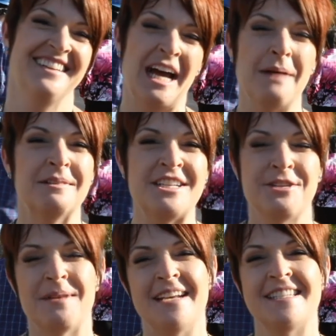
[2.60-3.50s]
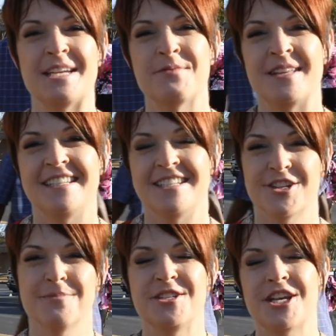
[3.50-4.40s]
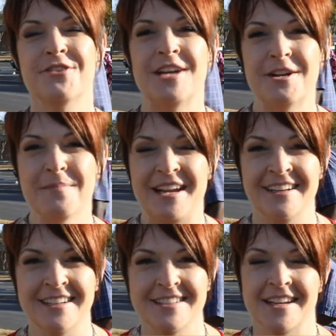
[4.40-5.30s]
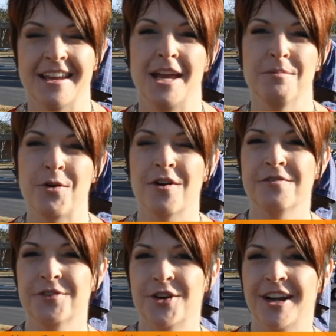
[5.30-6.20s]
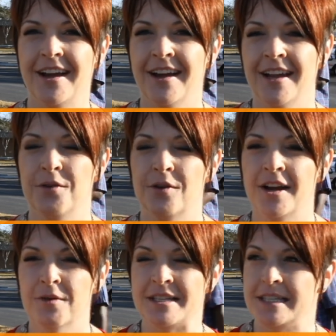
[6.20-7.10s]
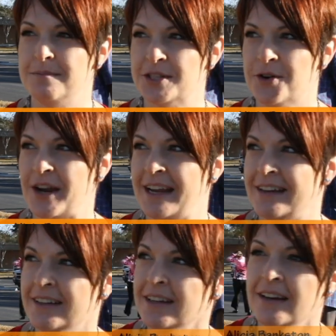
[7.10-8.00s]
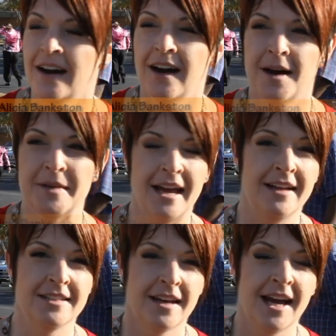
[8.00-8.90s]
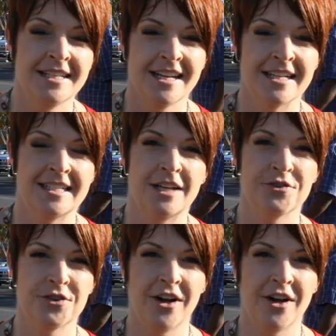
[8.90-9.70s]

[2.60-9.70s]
I'm Alicia Bankston with Turbine Generator Maintenance in Cape Coral, Florida, and we're here with Sims Crane um, at High Tech Central hey.